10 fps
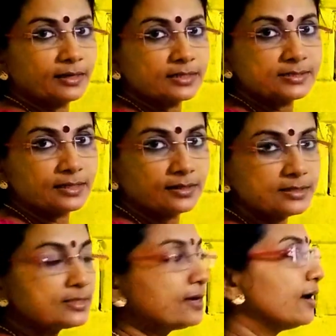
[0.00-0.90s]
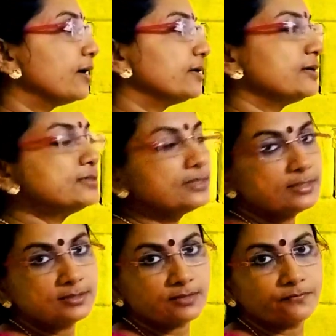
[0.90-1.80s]
a sentence and it is
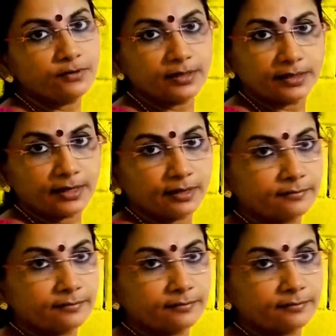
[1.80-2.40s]
easy for learning.